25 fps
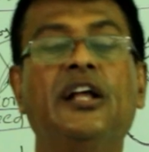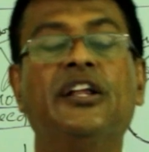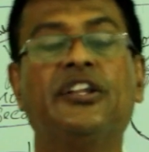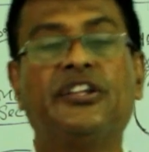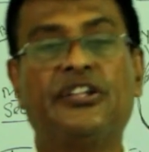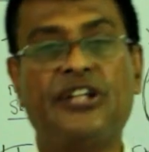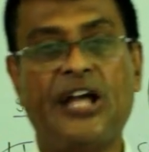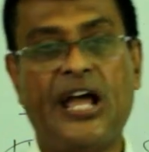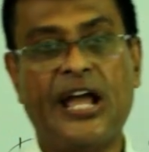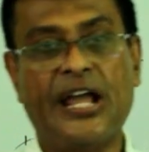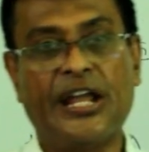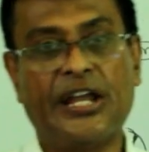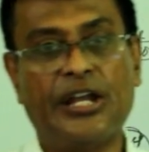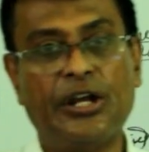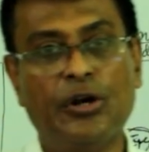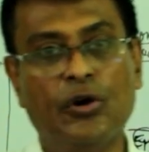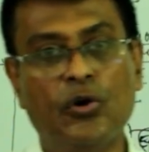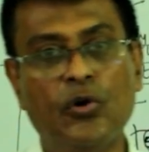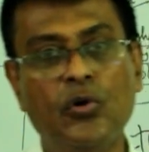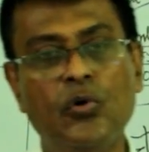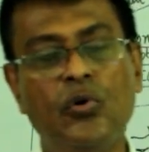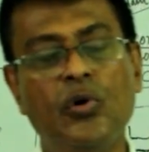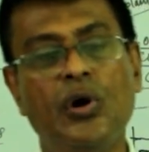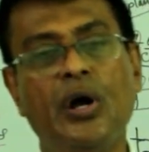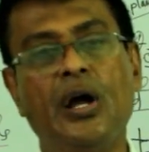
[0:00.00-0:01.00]
Thank you
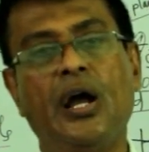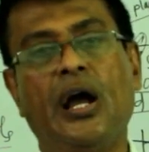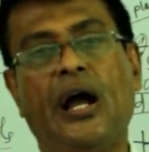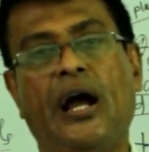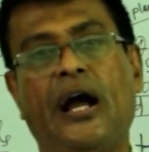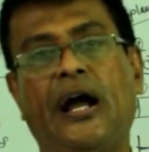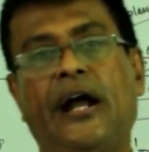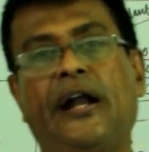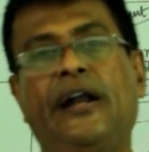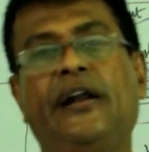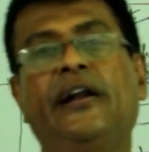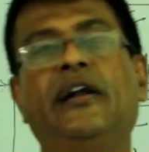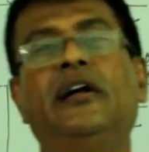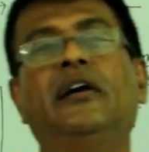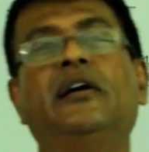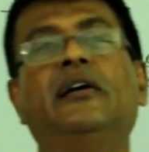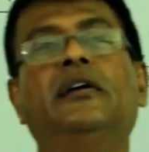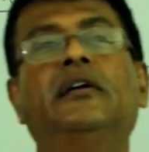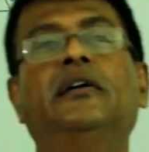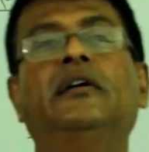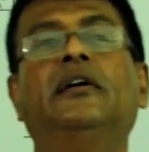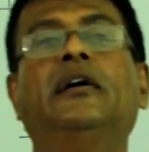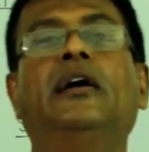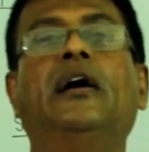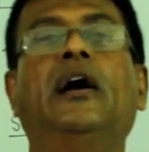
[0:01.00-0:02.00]

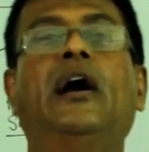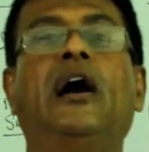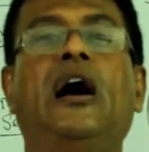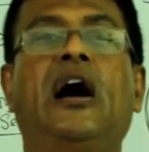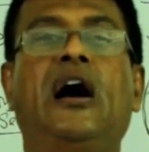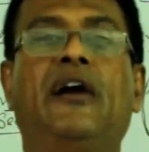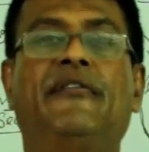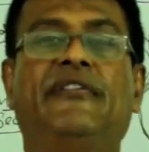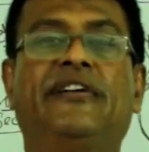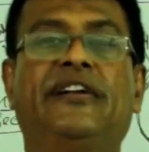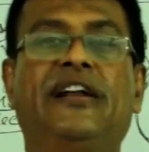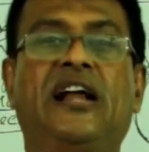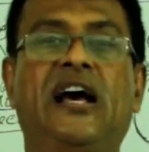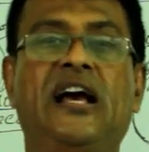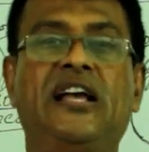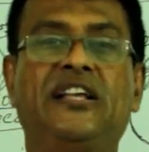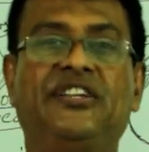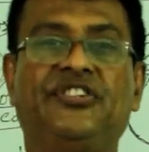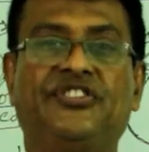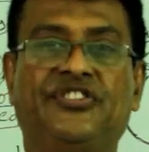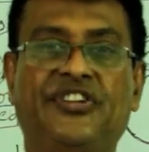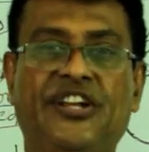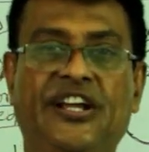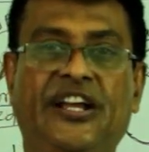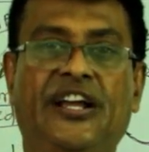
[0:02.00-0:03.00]
and have a
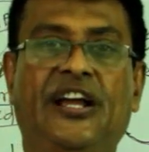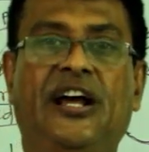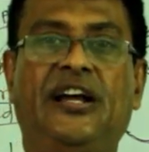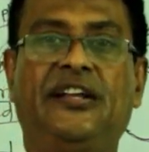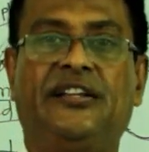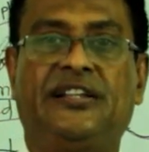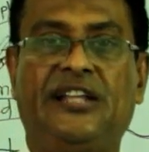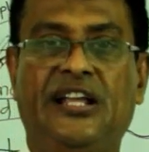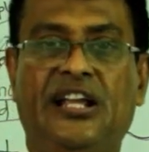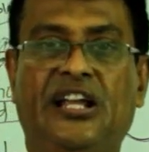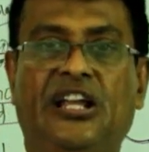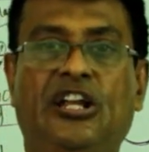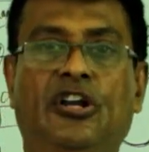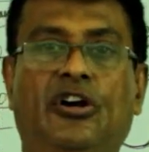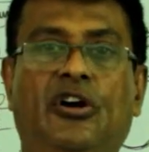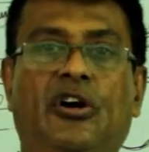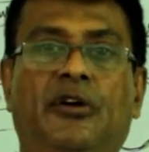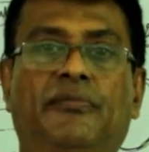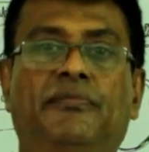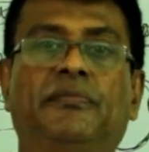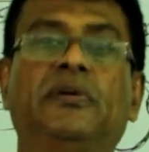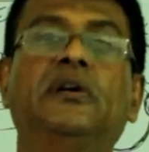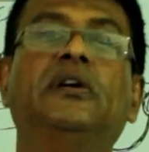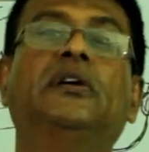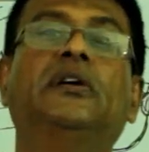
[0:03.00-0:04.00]
nice day. I think you have